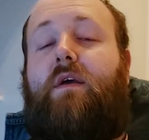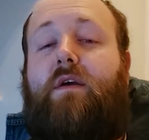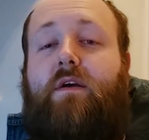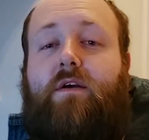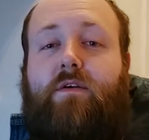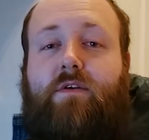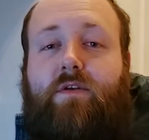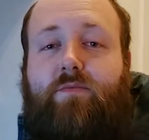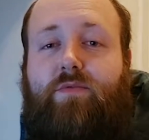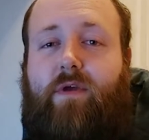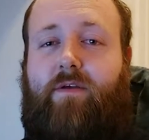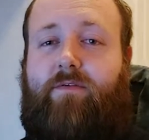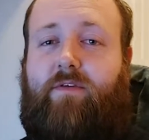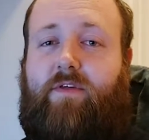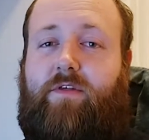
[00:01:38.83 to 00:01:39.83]
I'm going to
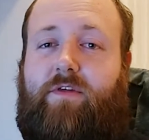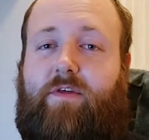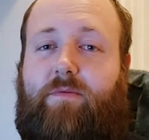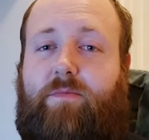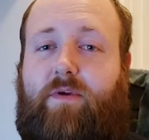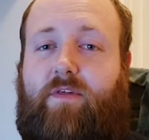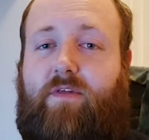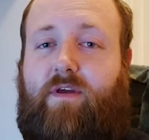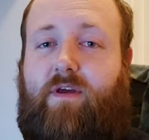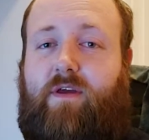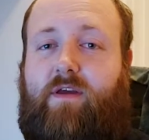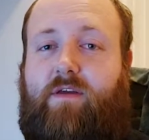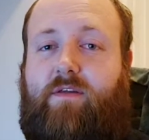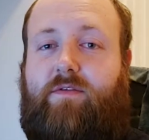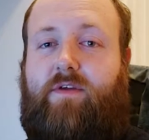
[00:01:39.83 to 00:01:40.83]
preface this by
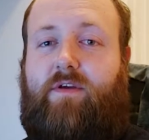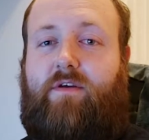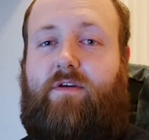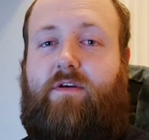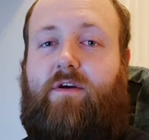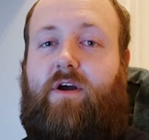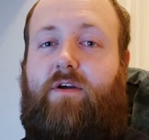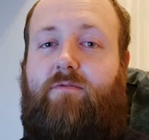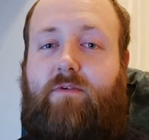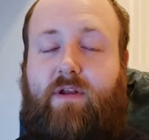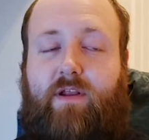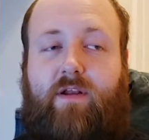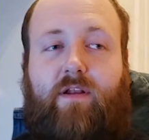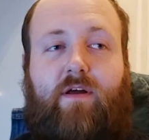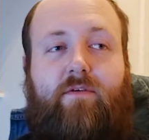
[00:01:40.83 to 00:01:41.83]
saying that I
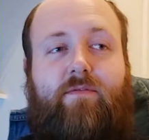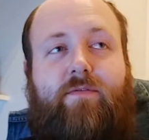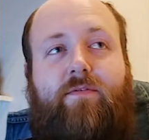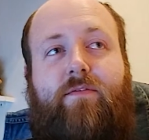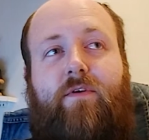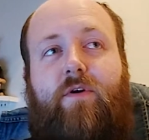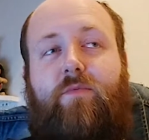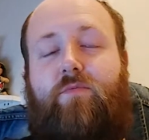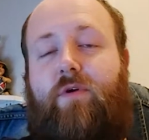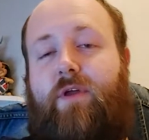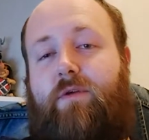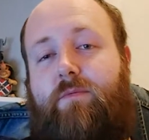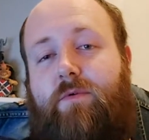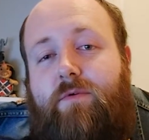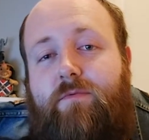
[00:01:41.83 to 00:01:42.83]
really love
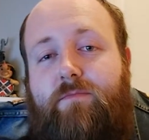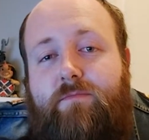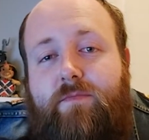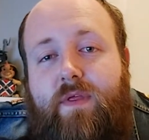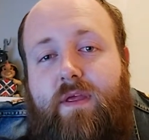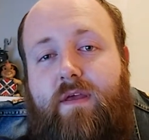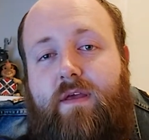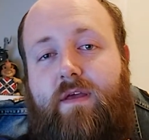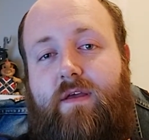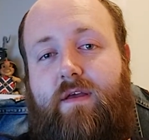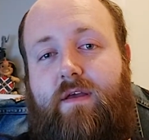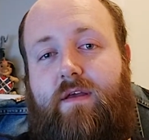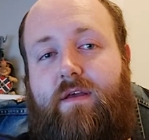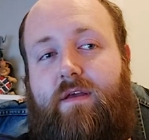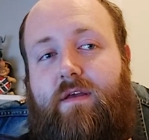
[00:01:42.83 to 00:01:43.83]
Unbreakable,
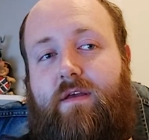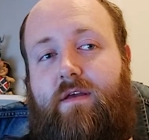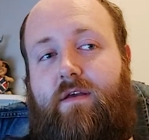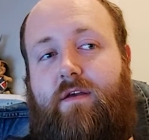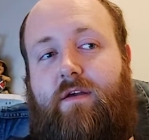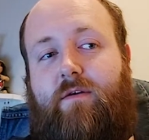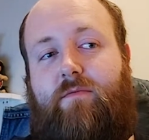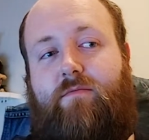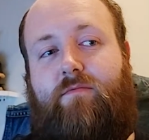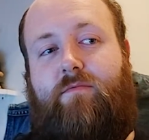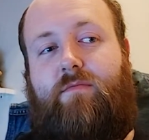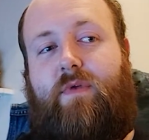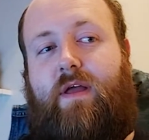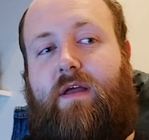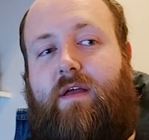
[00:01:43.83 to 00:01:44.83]

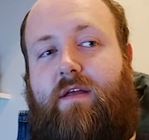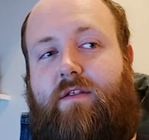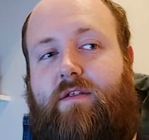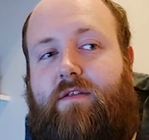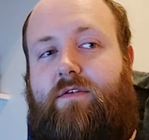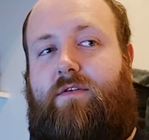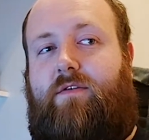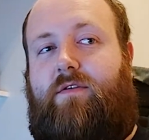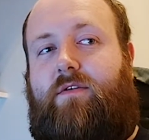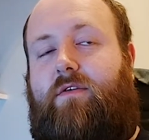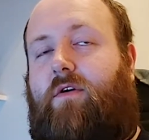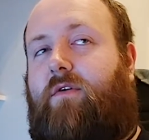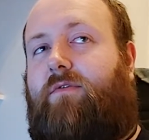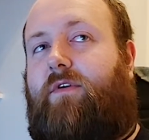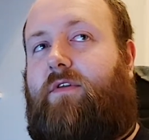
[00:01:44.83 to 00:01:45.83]
and
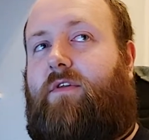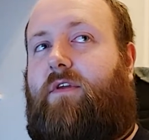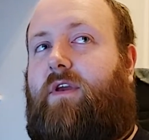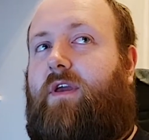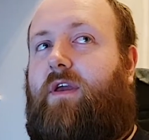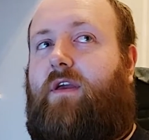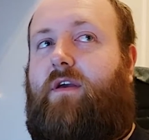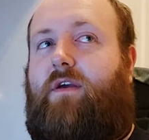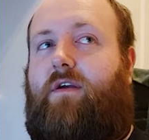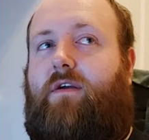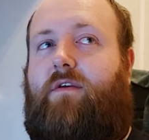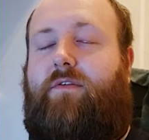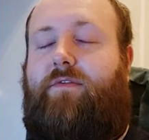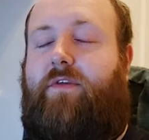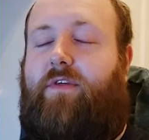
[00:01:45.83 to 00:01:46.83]
obviously
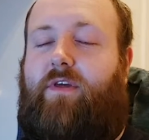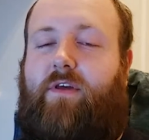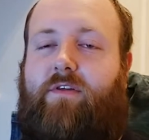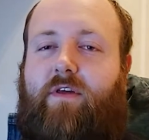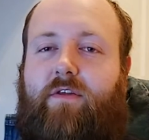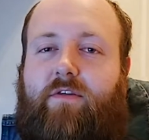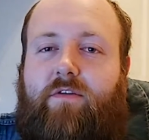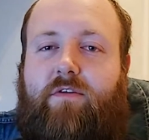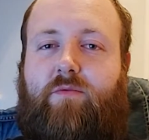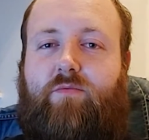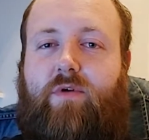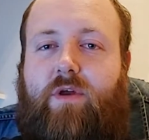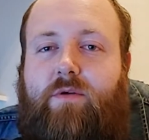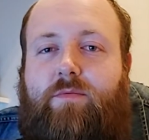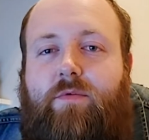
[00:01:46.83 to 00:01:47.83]
The Sixth Sense and
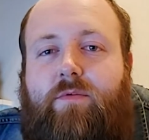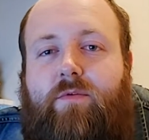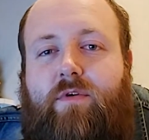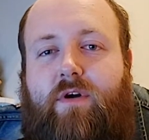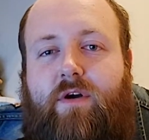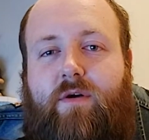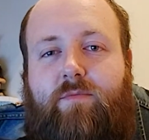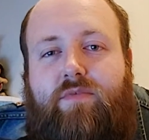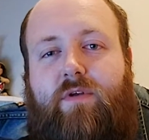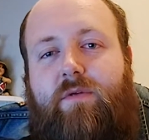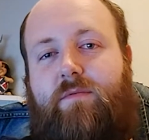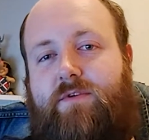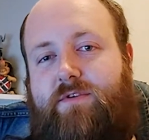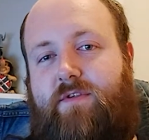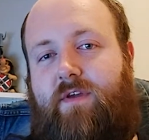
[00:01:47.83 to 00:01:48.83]
Unbreakable are pretty
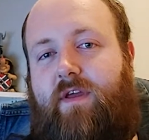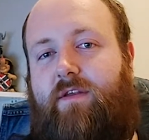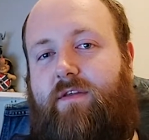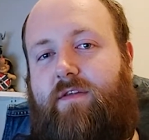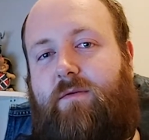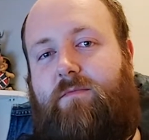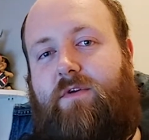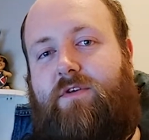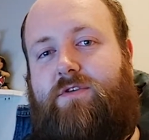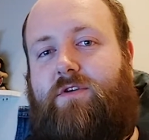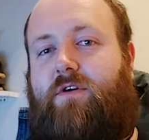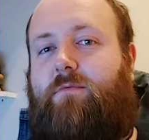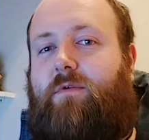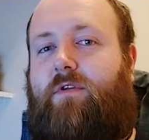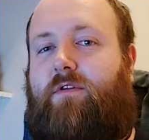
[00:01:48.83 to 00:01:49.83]
much seen as M. Night
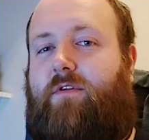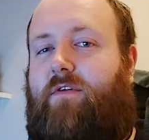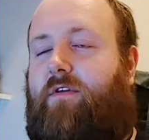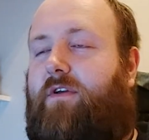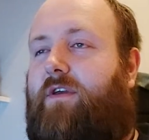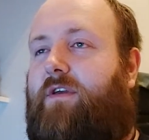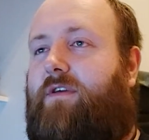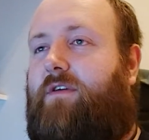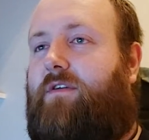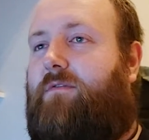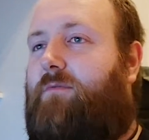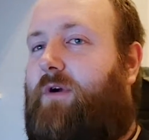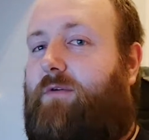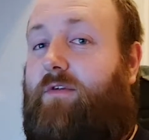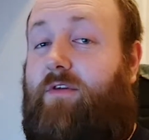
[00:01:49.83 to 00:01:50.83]

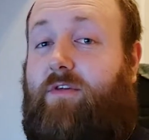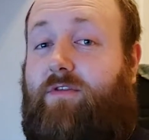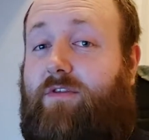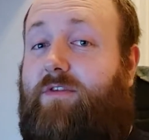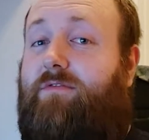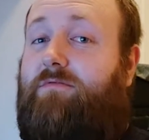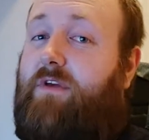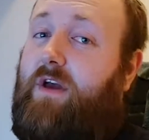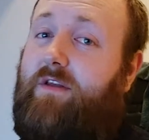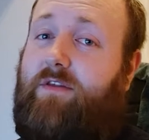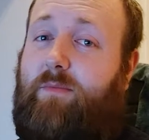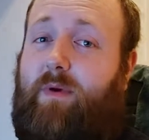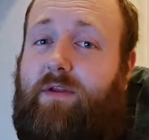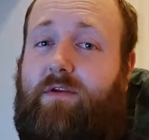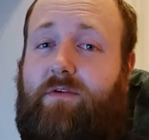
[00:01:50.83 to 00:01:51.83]
Shyamalan's,
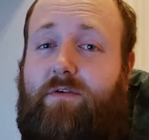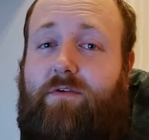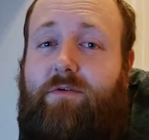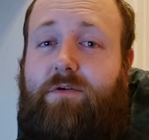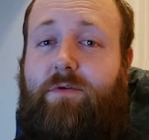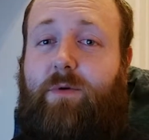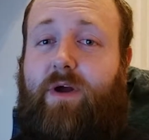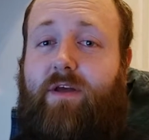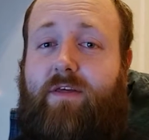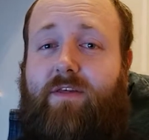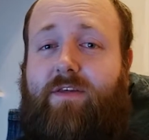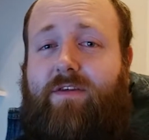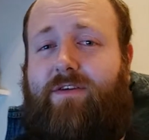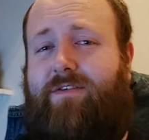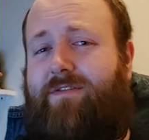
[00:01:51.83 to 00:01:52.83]
depending on who you
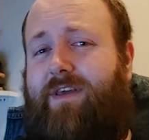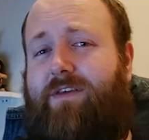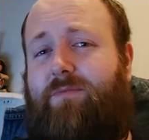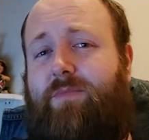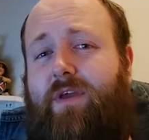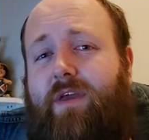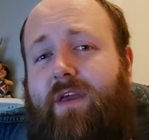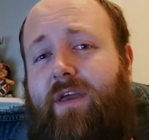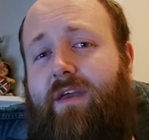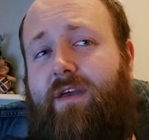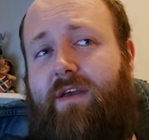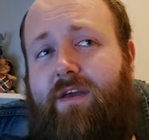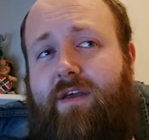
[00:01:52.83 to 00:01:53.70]
ask, they could be